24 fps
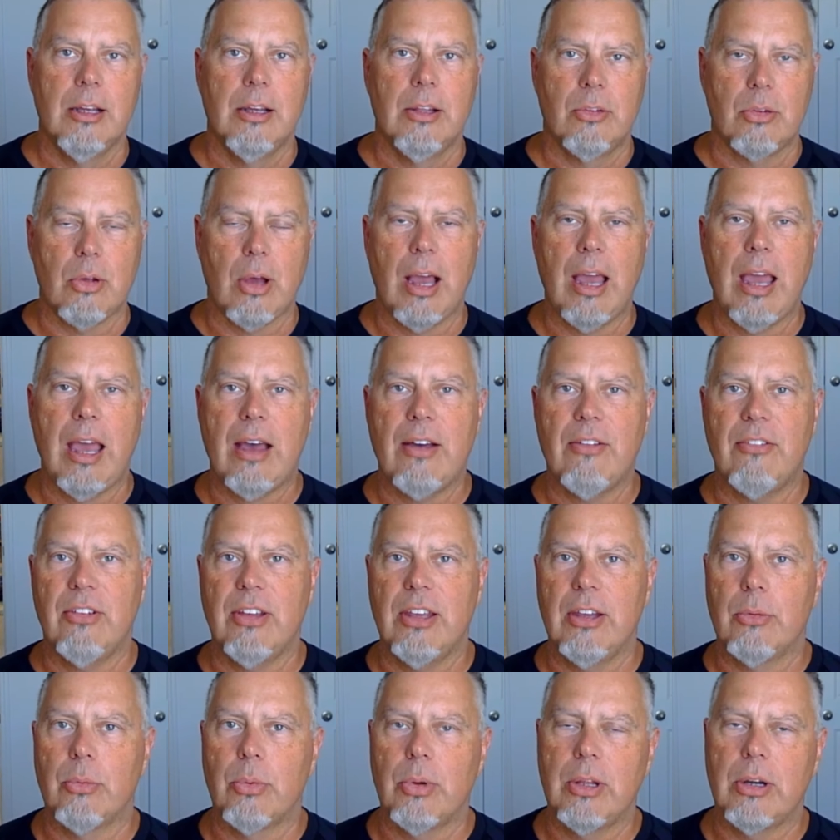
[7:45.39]
So I have
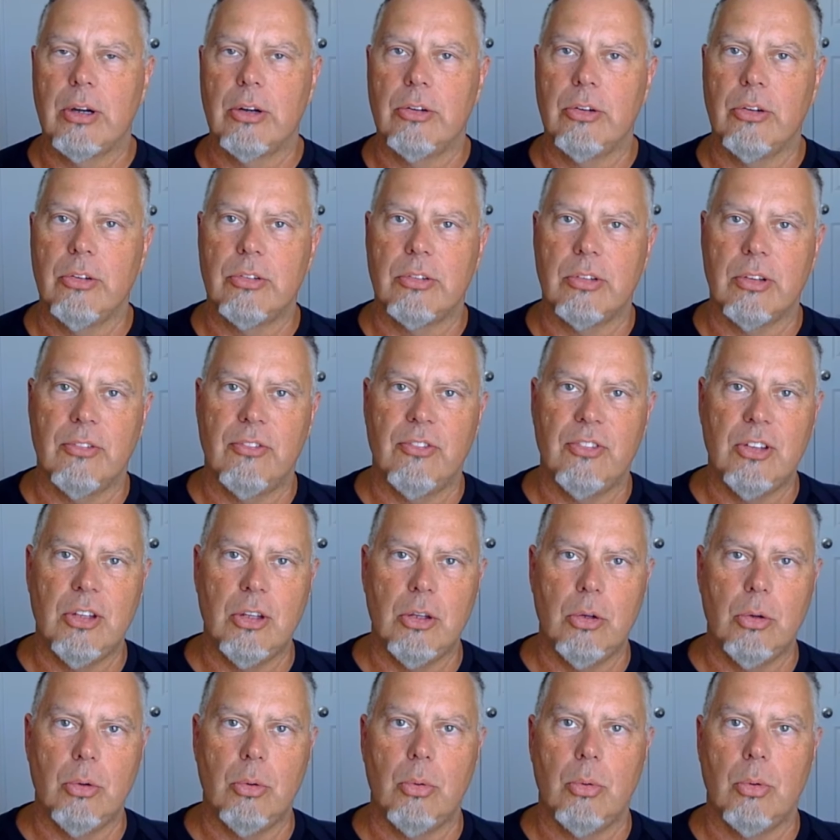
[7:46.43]
reintroduced a
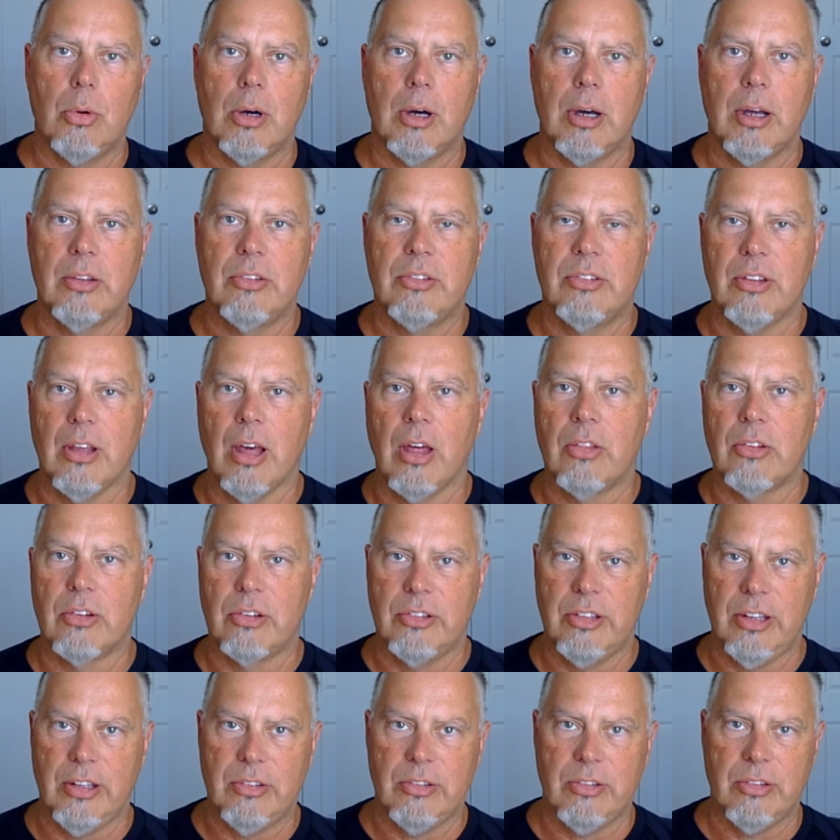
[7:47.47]
few other
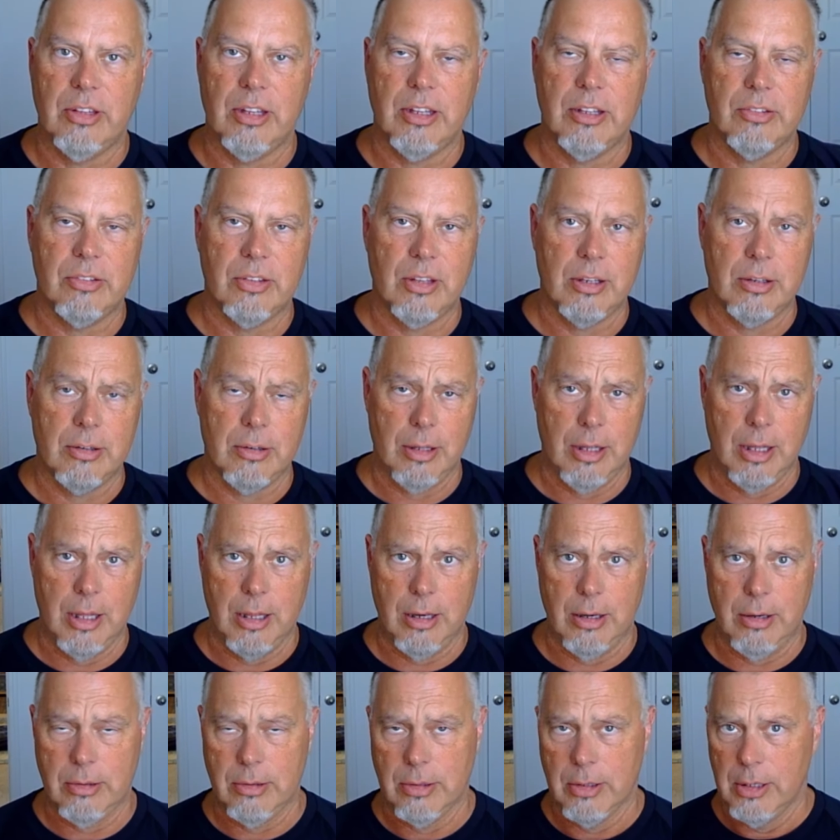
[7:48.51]
seasonings in,
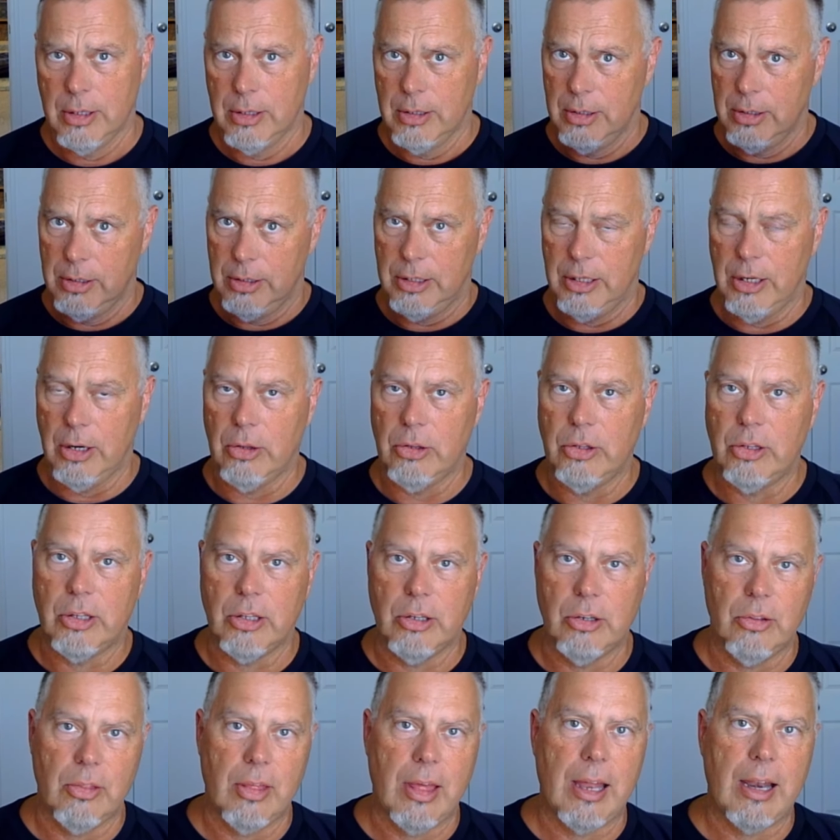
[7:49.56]
and you
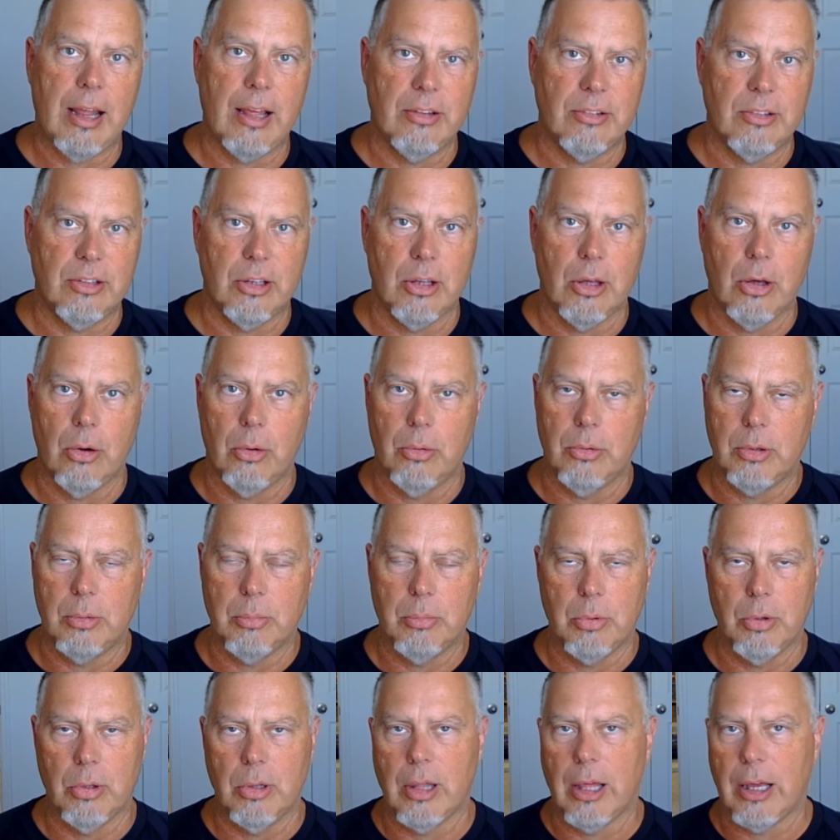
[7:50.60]
can do that as you go. You can
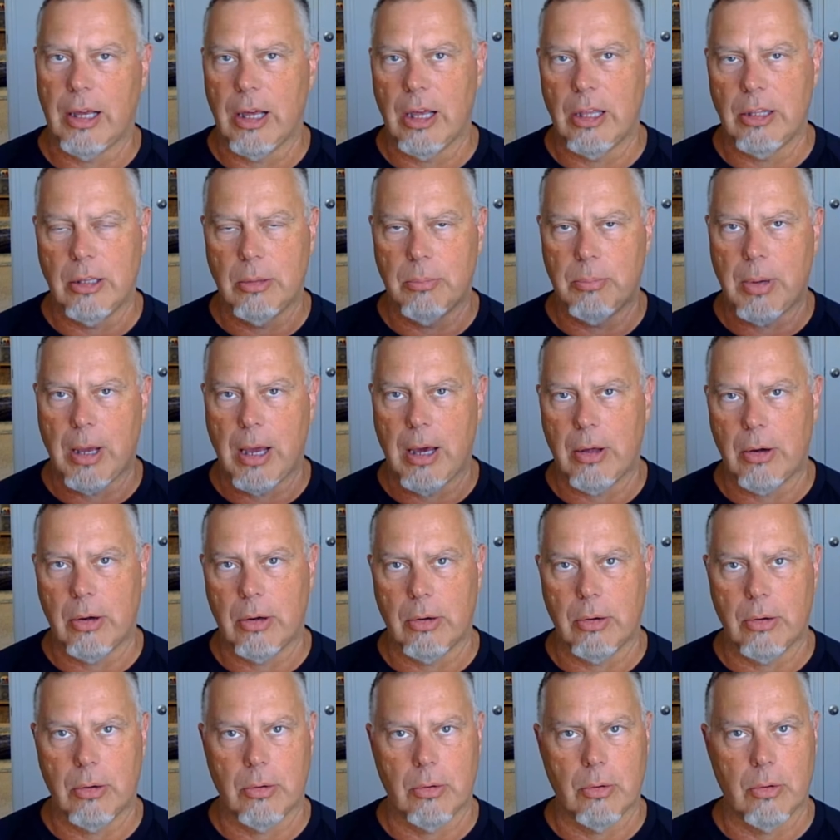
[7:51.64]
put like onion
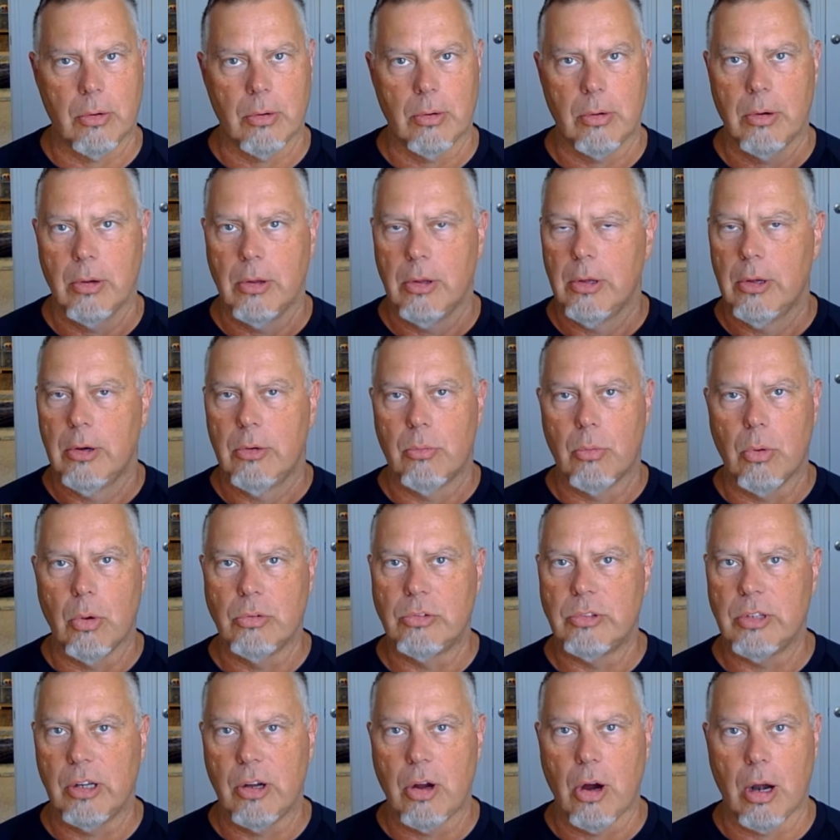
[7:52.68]
powder or
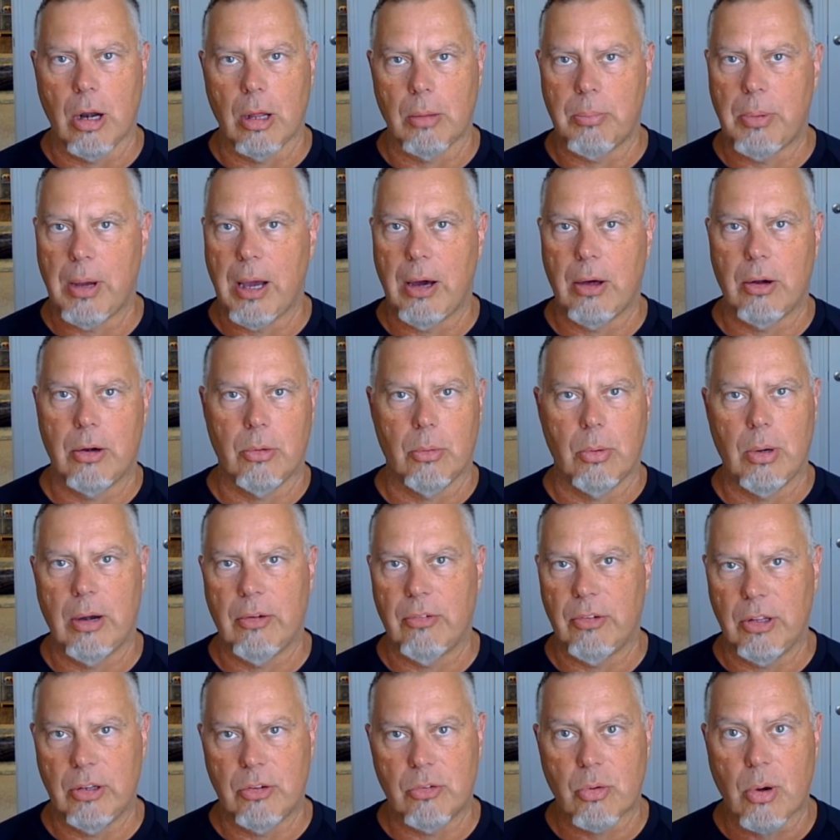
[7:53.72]
roasted garlic powder,
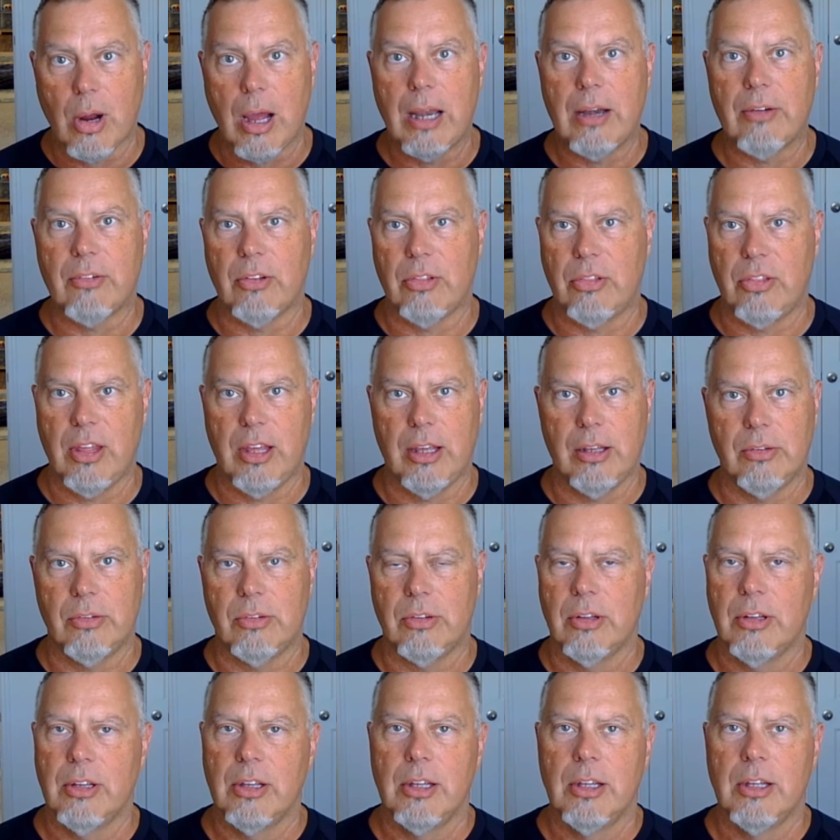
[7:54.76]
whatever. You can try different things.